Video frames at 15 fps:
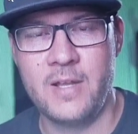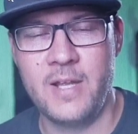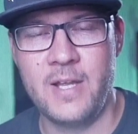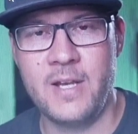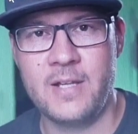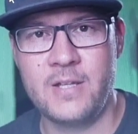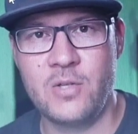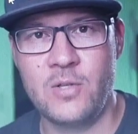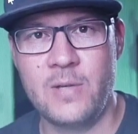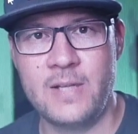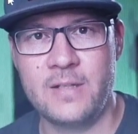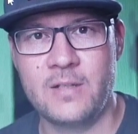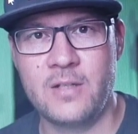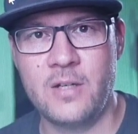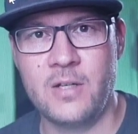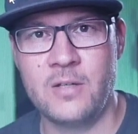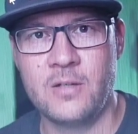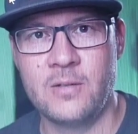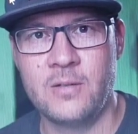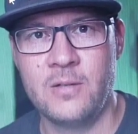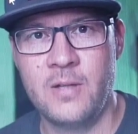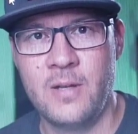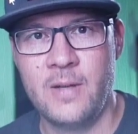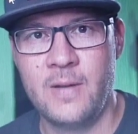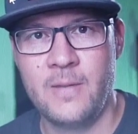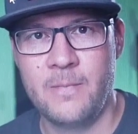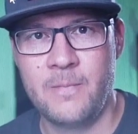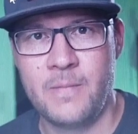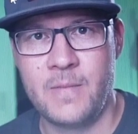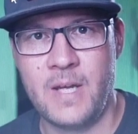Then as you let go,
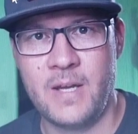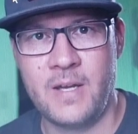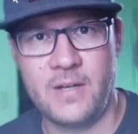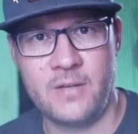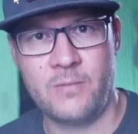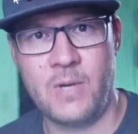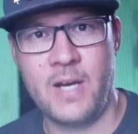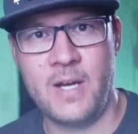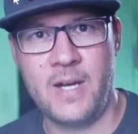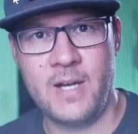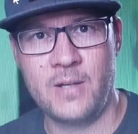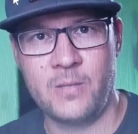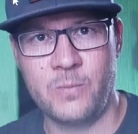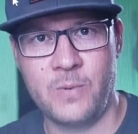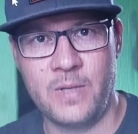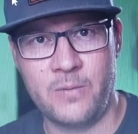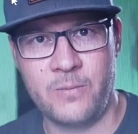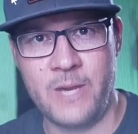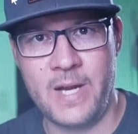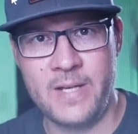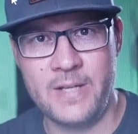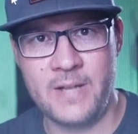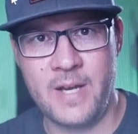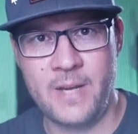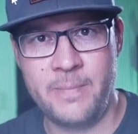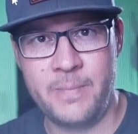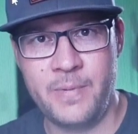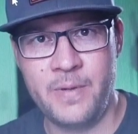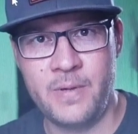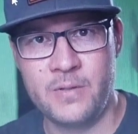the ride height will rise
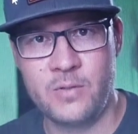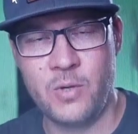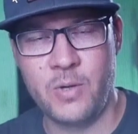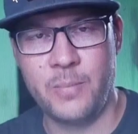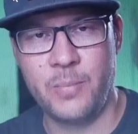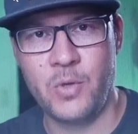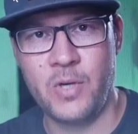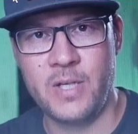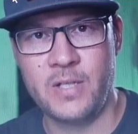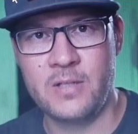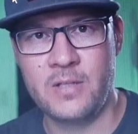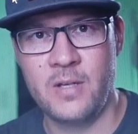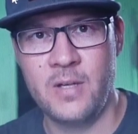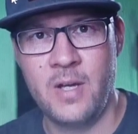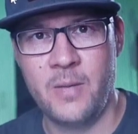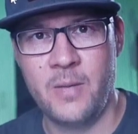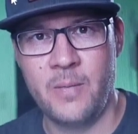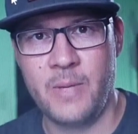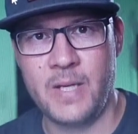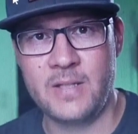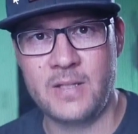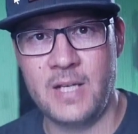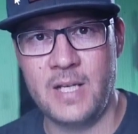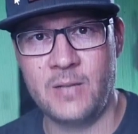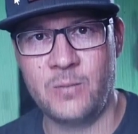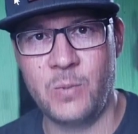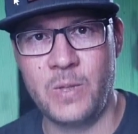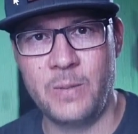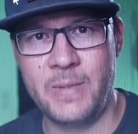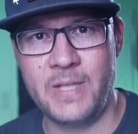up to a point, but it
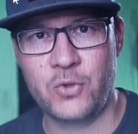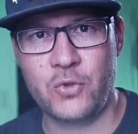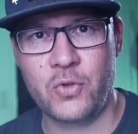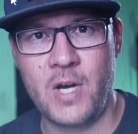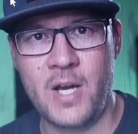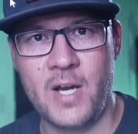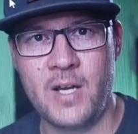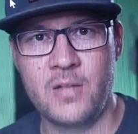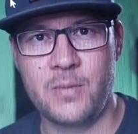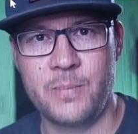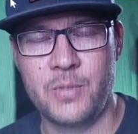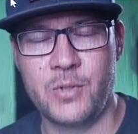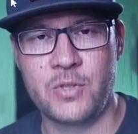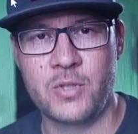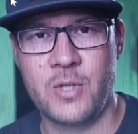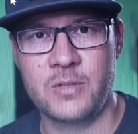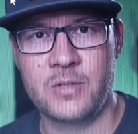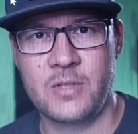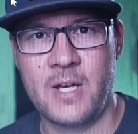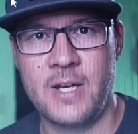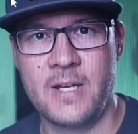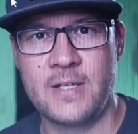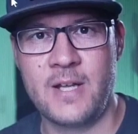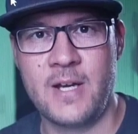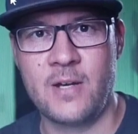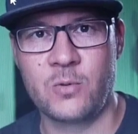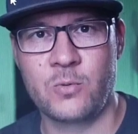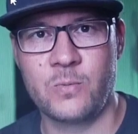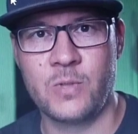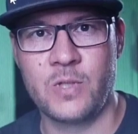will be trying to push those tires
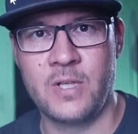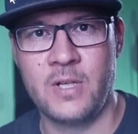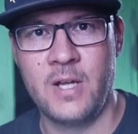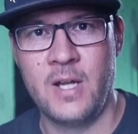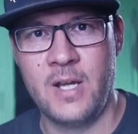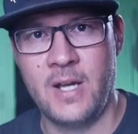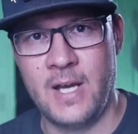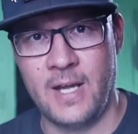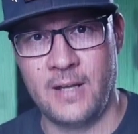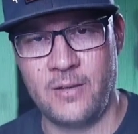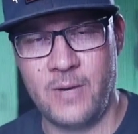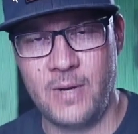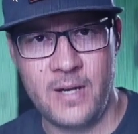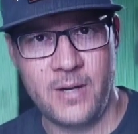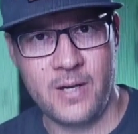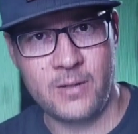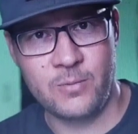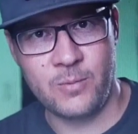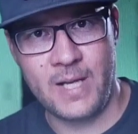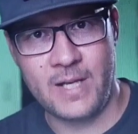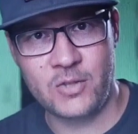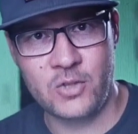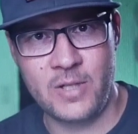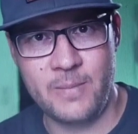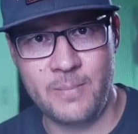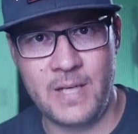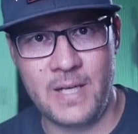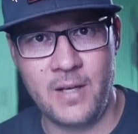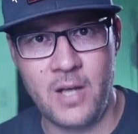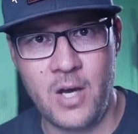outward, and the ride height will actually
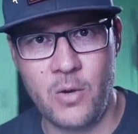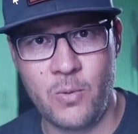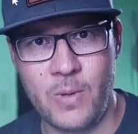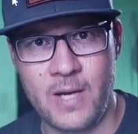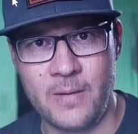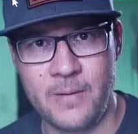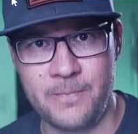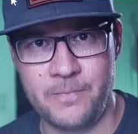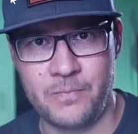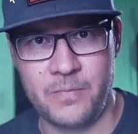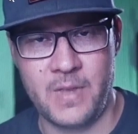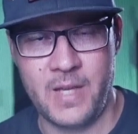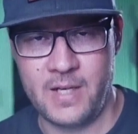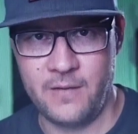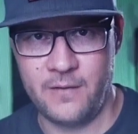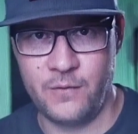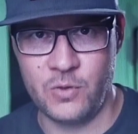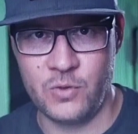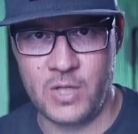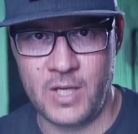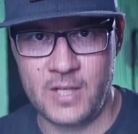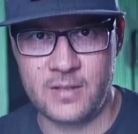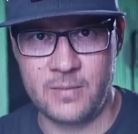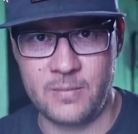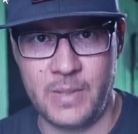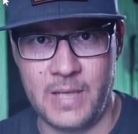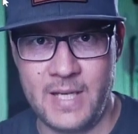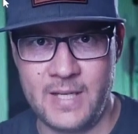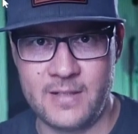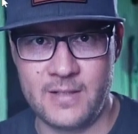be lower than if you just
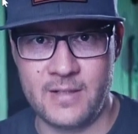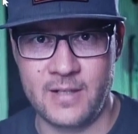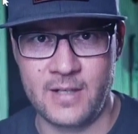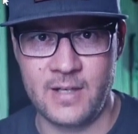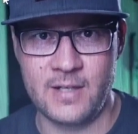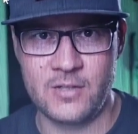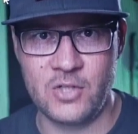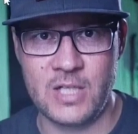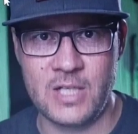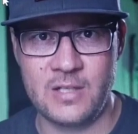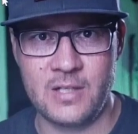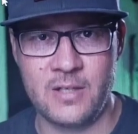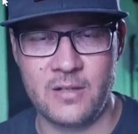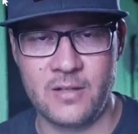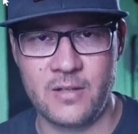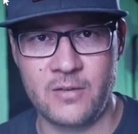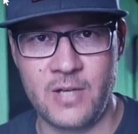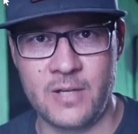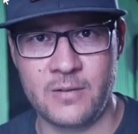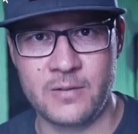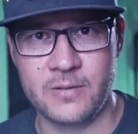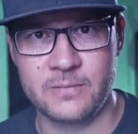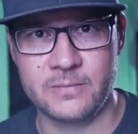placed the car gently on the ground.